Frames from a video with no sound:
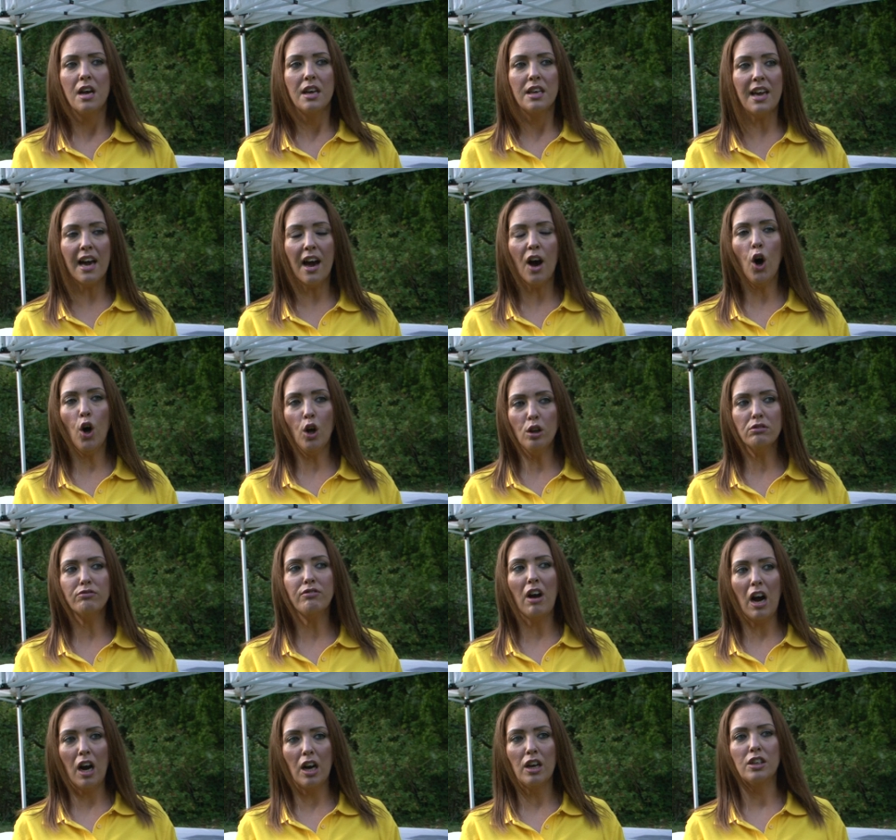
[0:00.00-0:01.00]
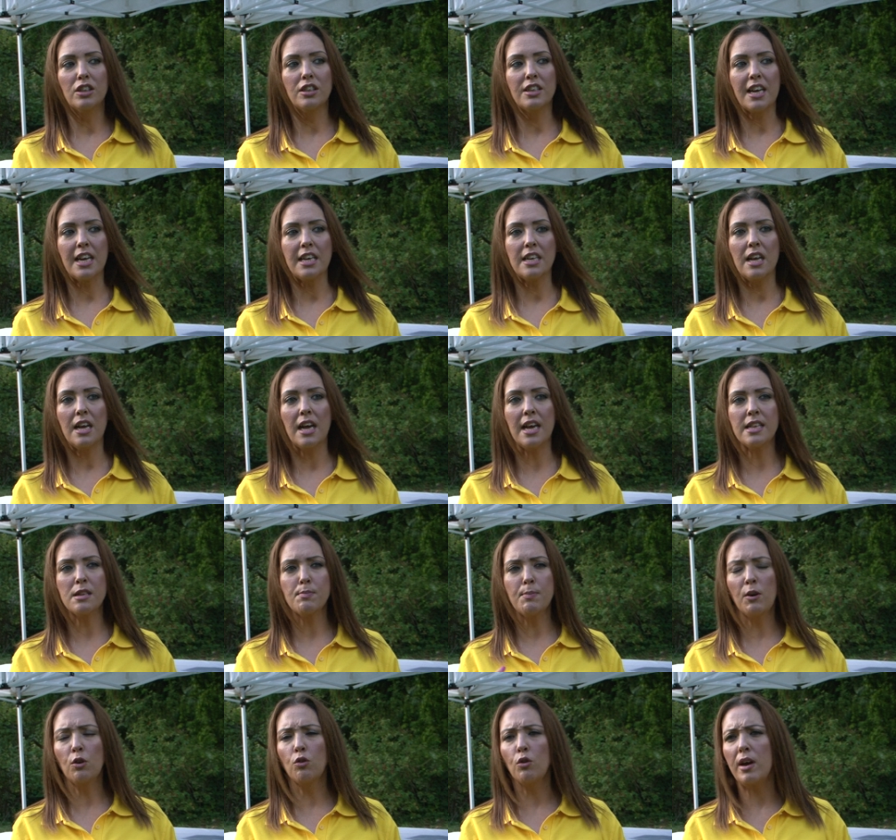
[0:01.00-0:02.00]
yeah all round it, has
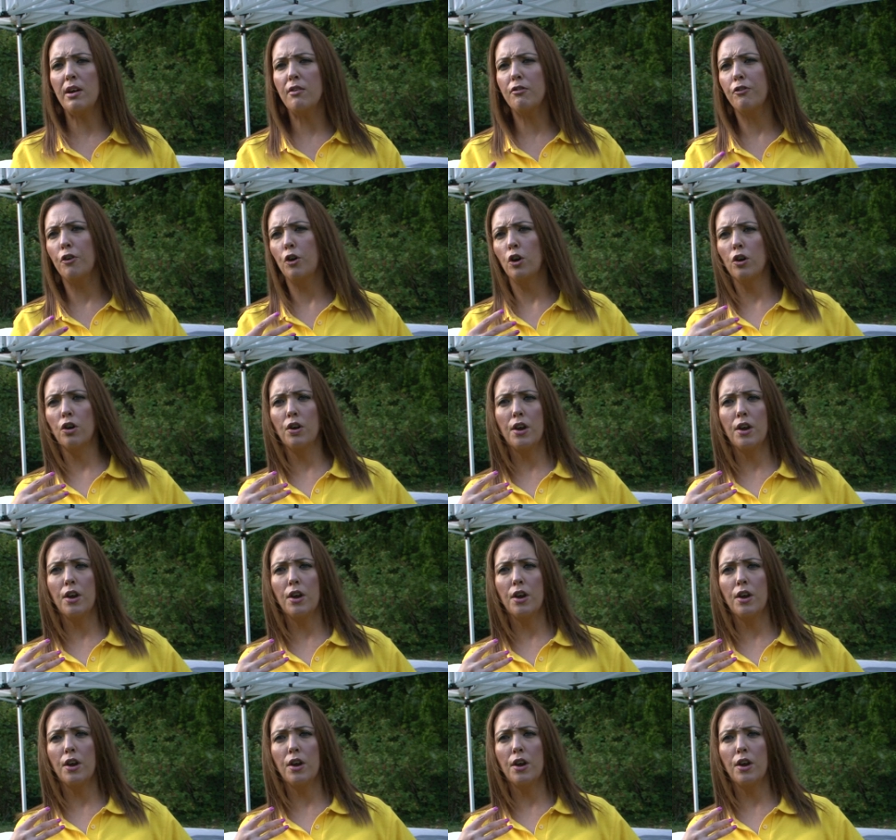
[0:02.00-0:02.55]
been great for